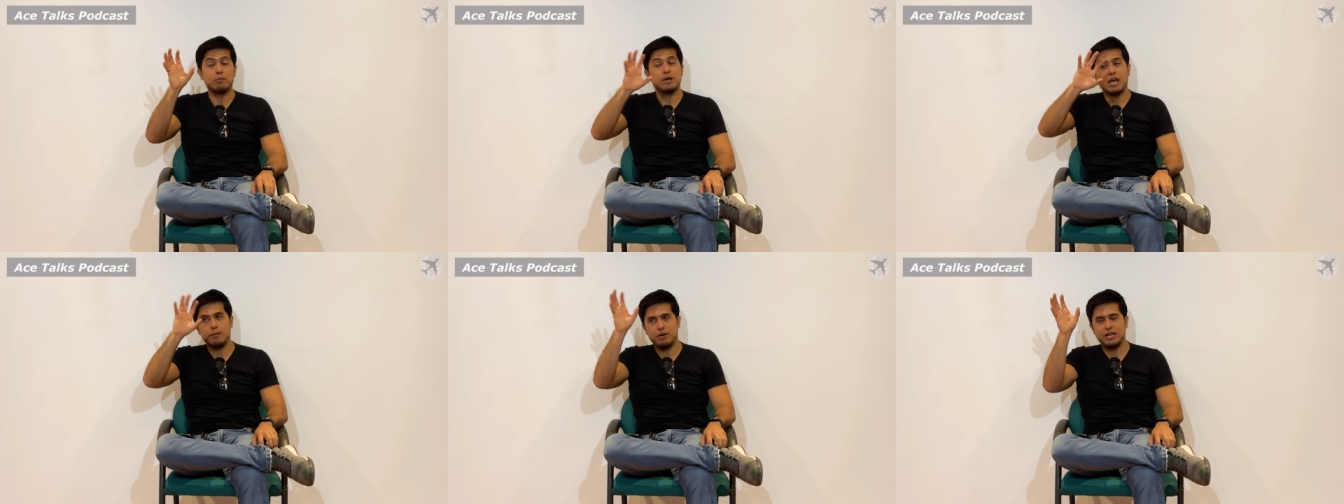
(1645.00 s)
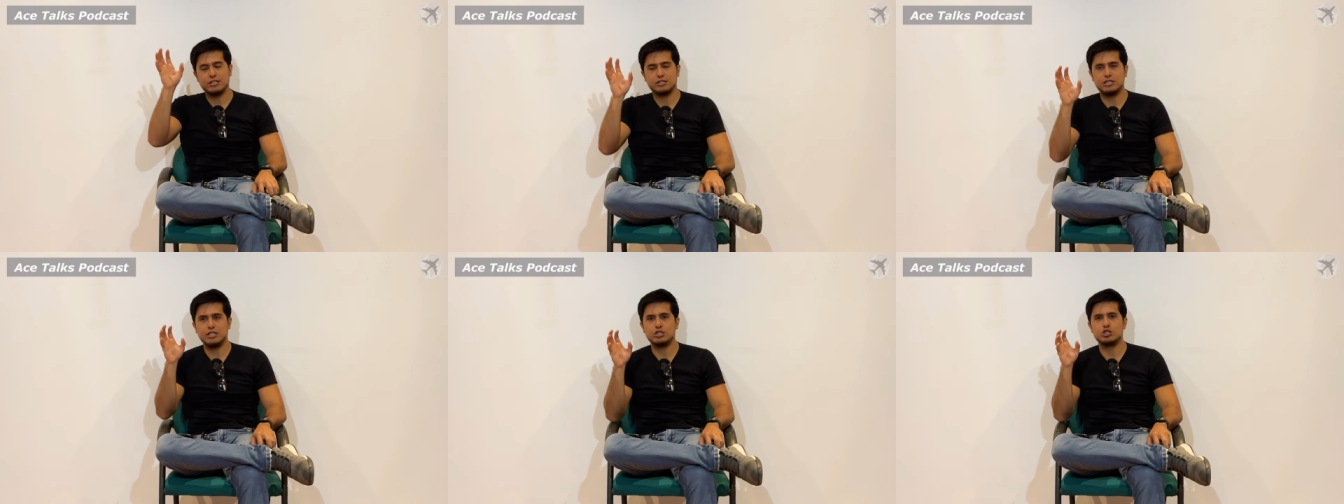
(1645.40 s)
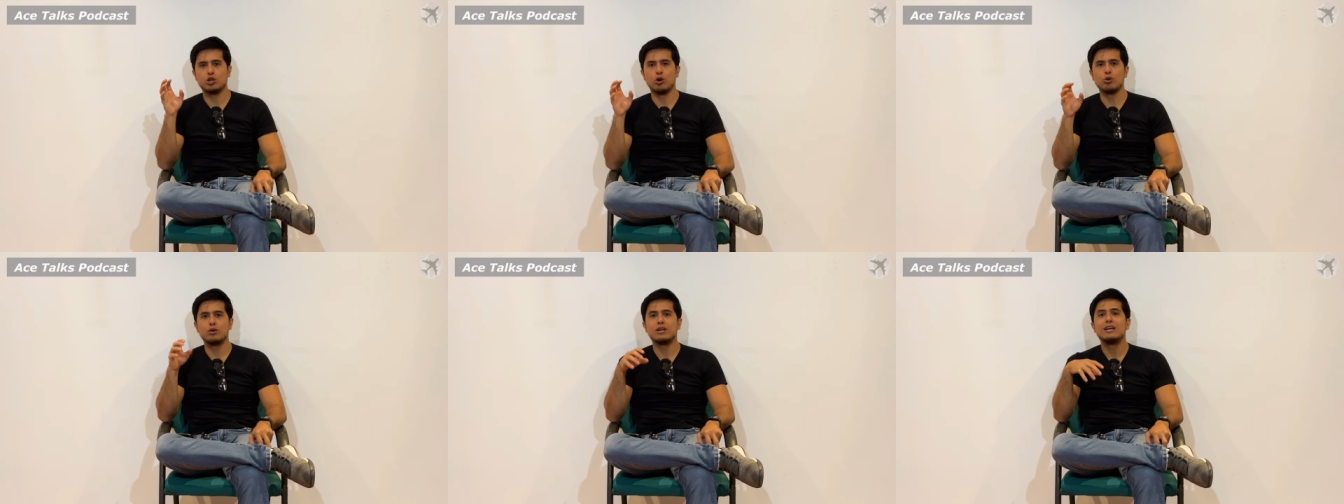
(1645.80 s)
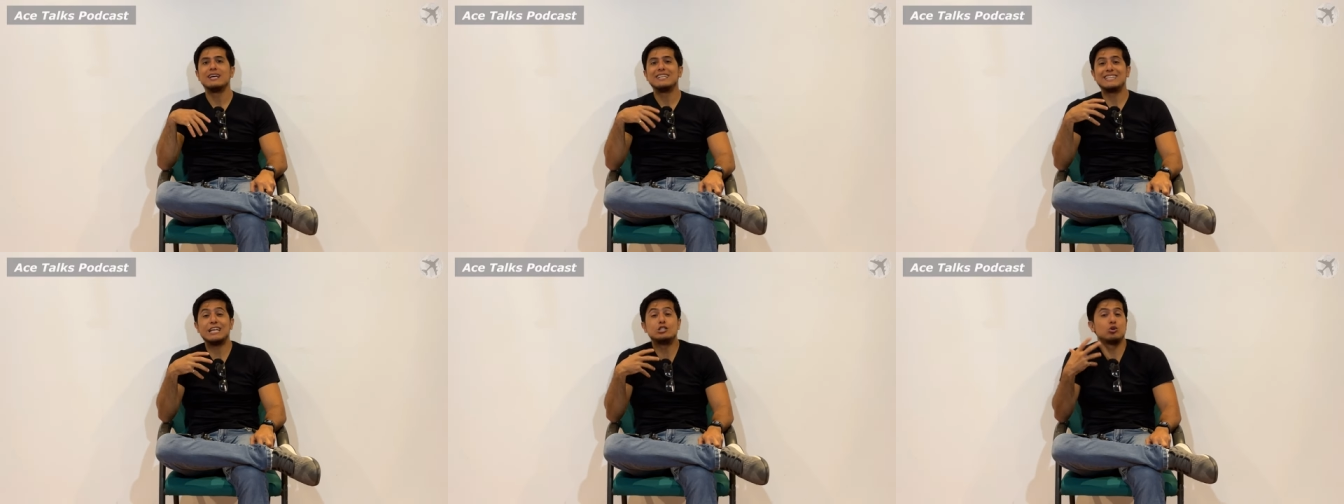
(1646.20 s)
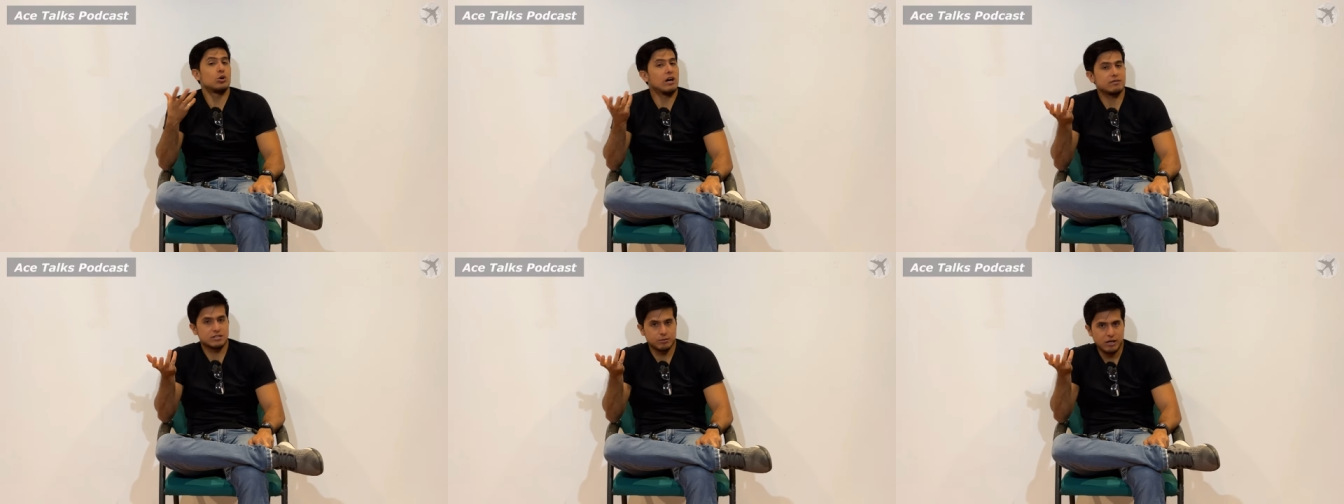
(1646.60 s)
K B H D showed, they do
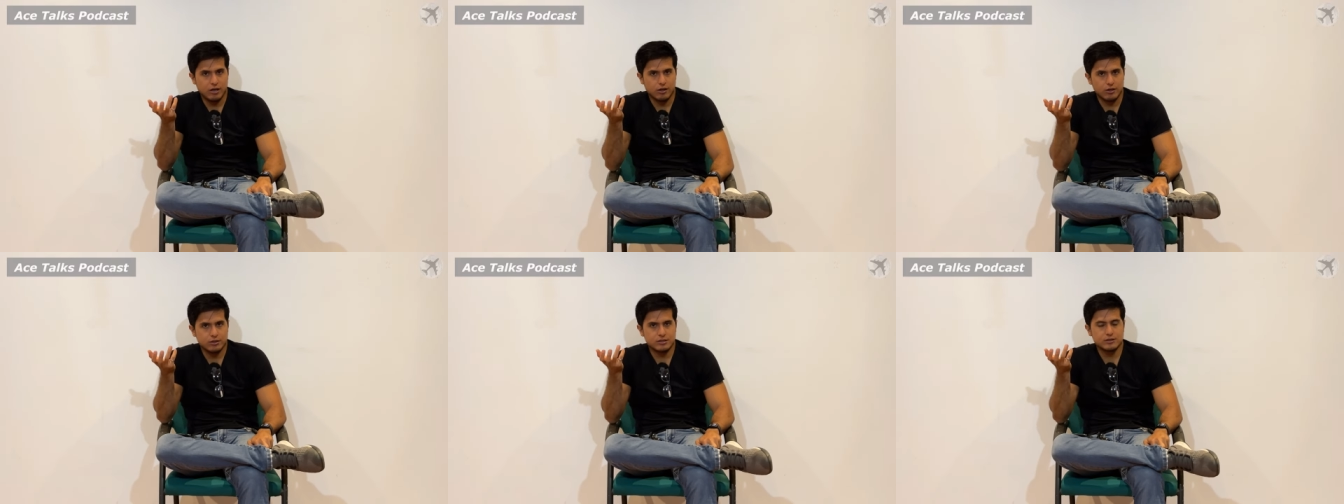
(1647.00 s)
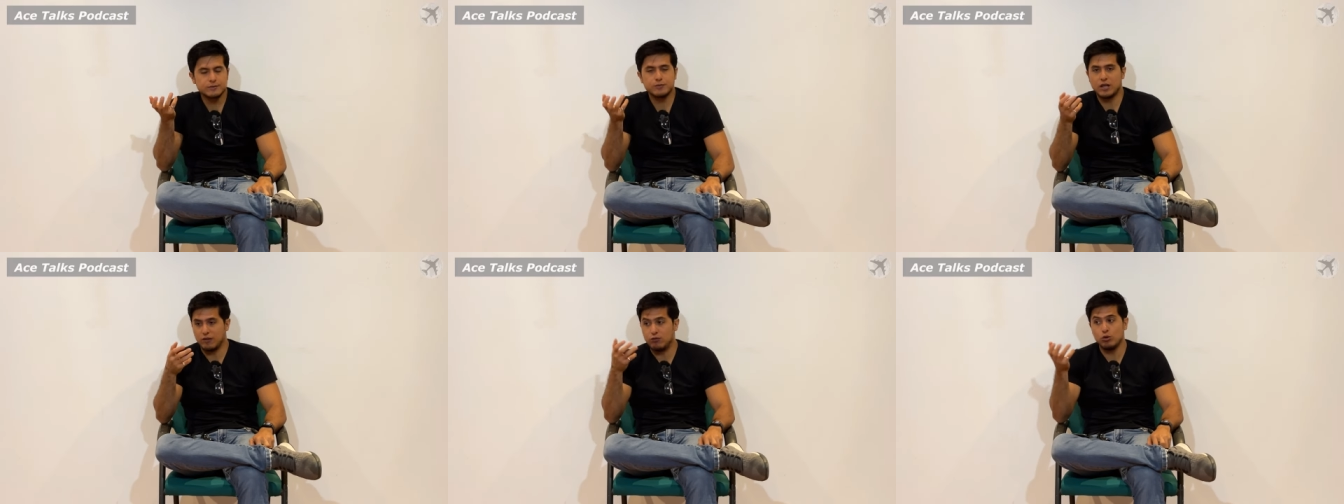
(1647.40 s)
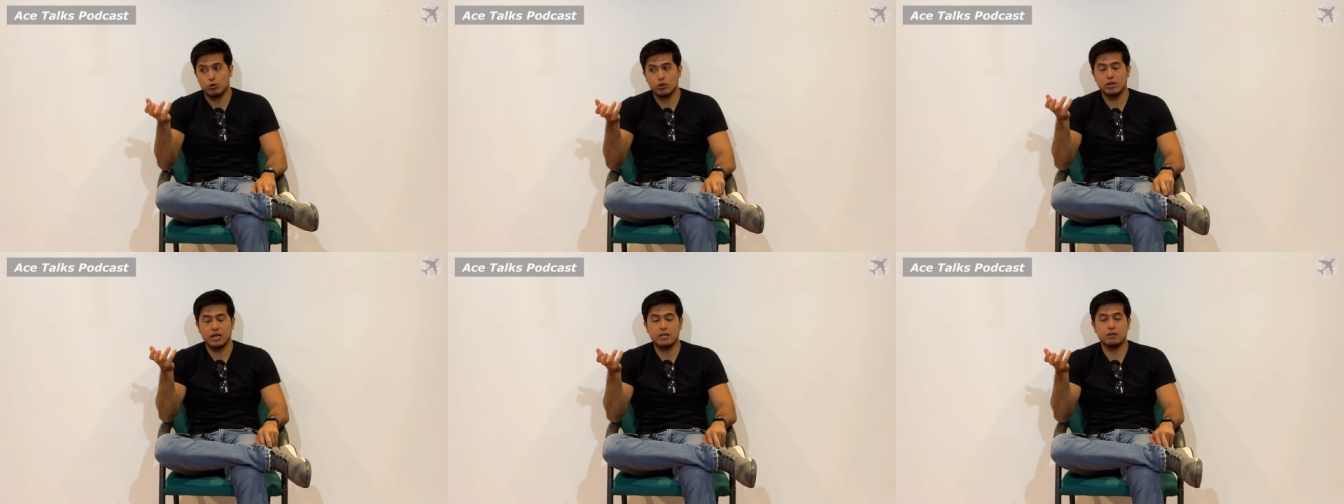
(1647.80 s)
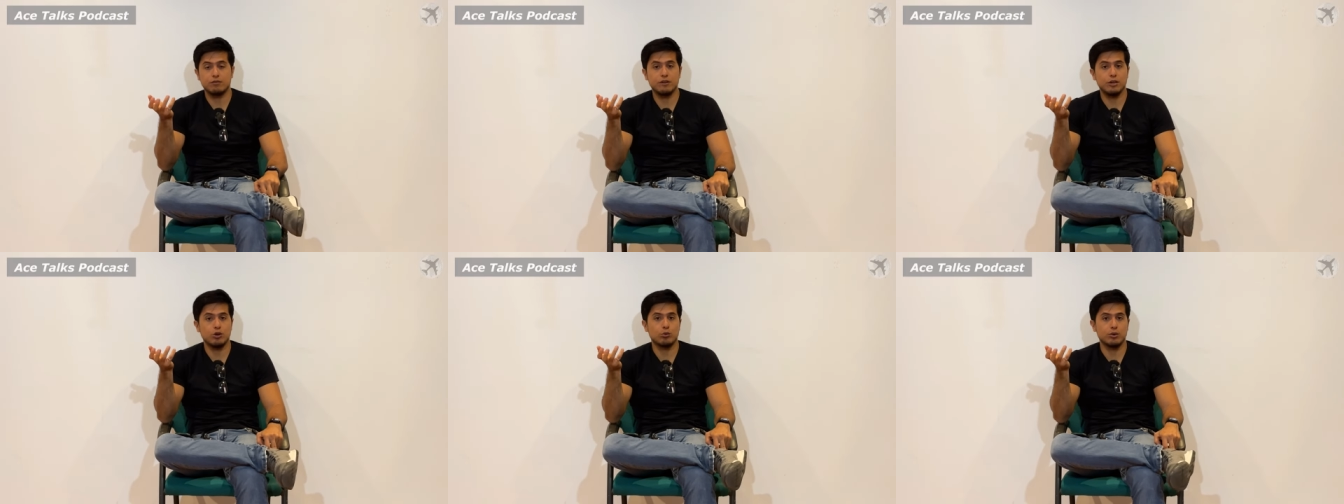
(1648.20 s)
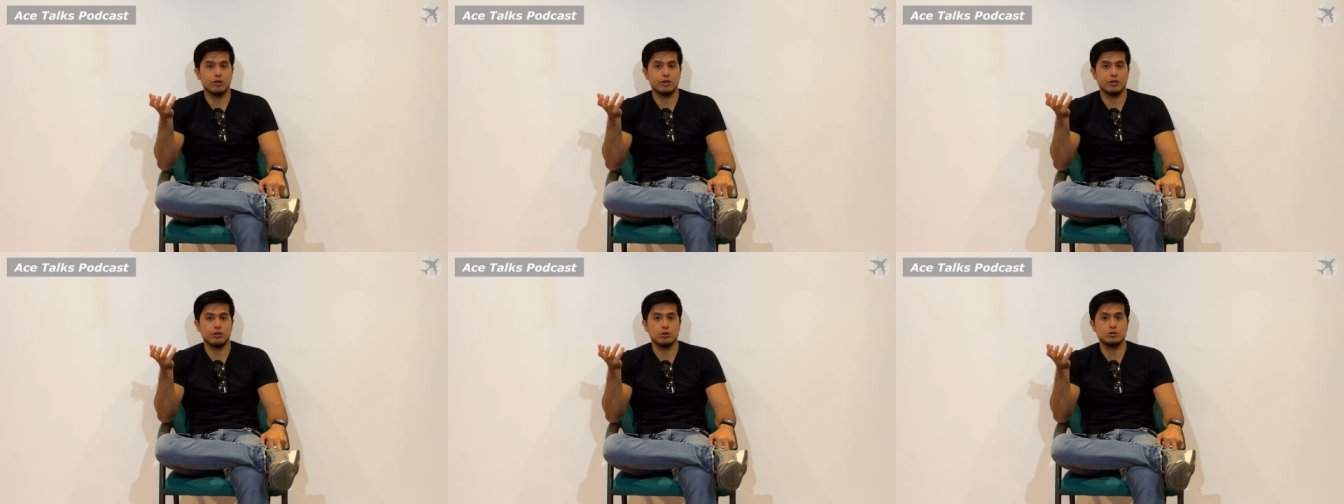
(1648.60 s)
have some errors. If you look at the video really
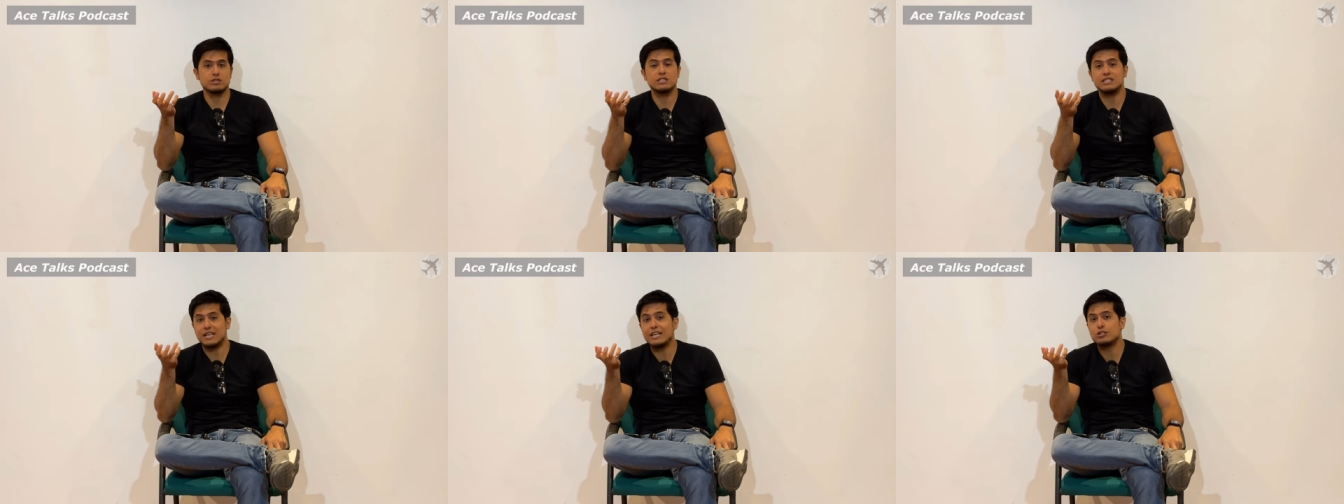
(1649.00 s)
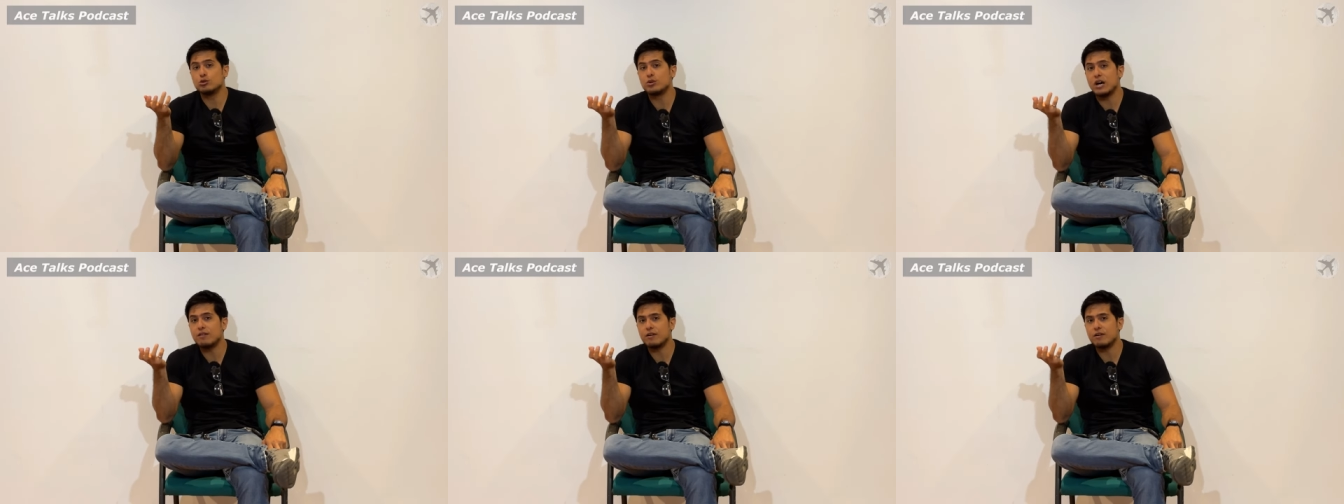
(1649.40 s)
closely, they do have